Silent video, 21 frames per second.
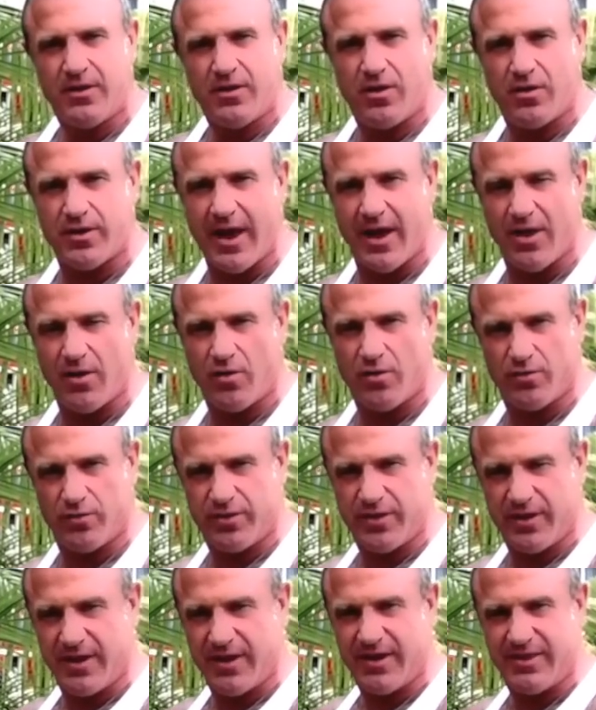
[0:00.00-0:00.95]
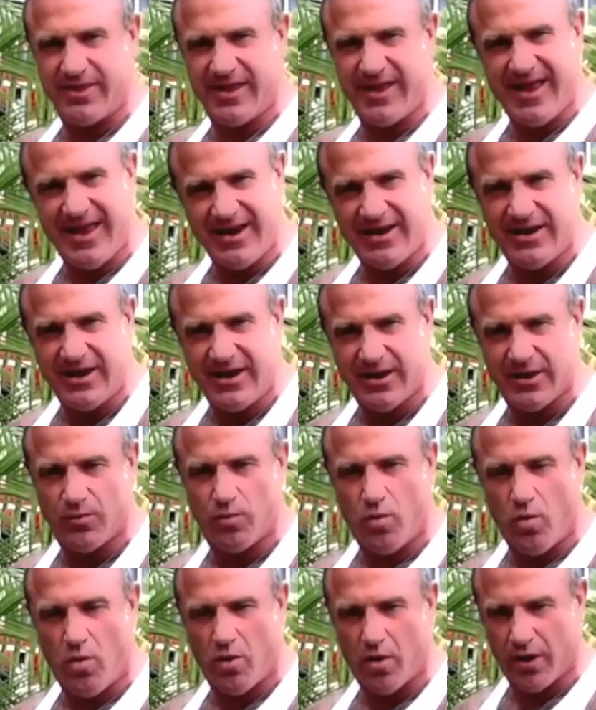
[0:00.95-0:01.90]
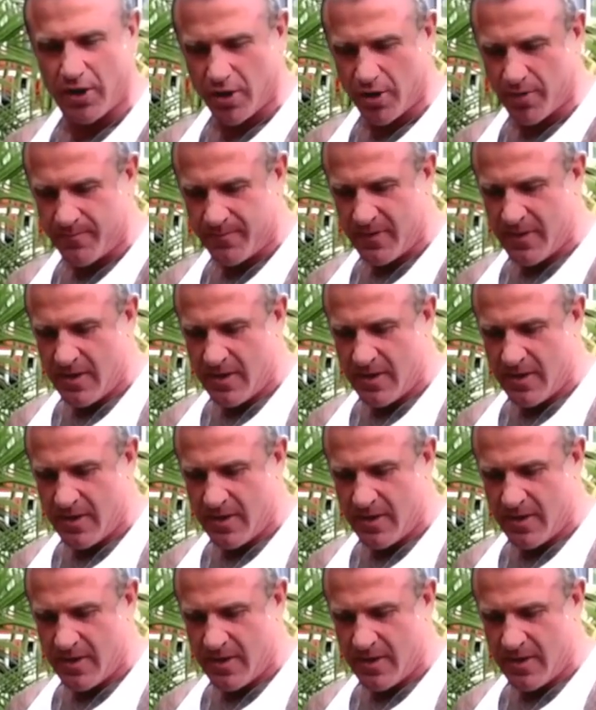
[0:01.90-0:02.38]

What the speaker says: okay, or the Indian warrior,